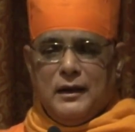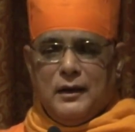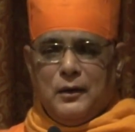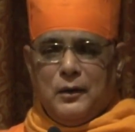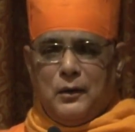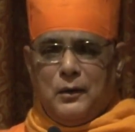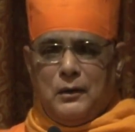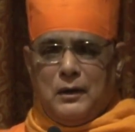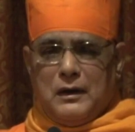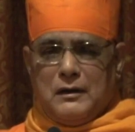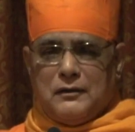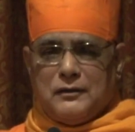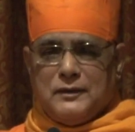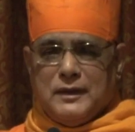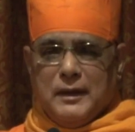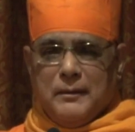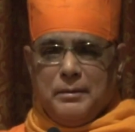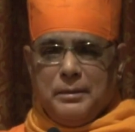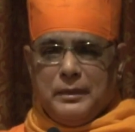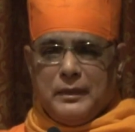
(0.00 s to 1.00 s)
all of
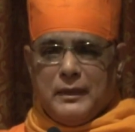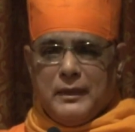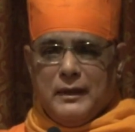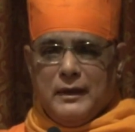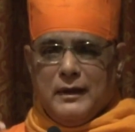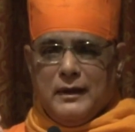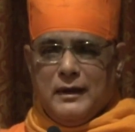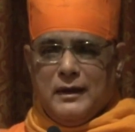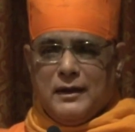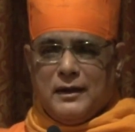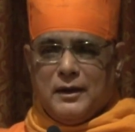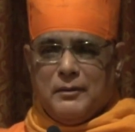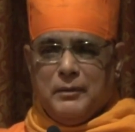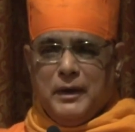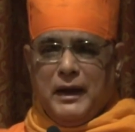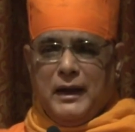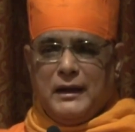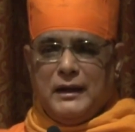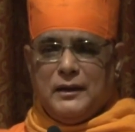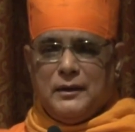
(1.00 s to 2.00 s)
them
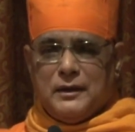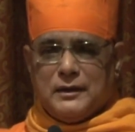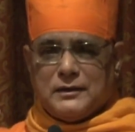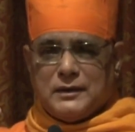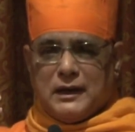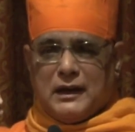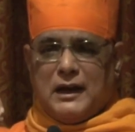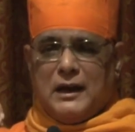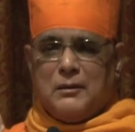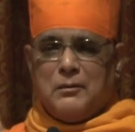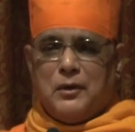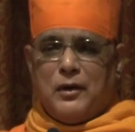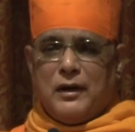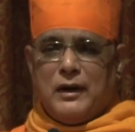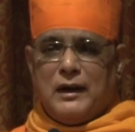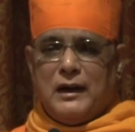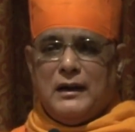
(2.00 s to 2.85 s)
remain in a subtle body,